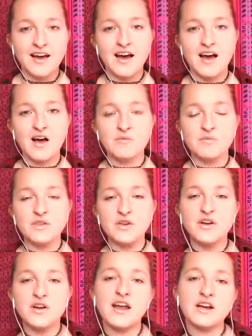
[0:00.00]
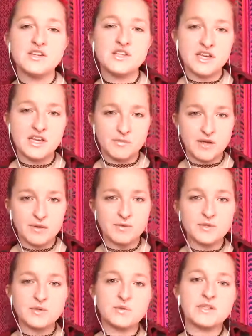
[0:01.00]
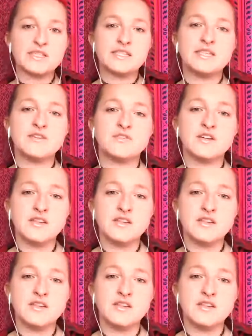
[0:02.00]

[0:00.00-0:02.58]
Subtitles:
you're not actually going to be able to receive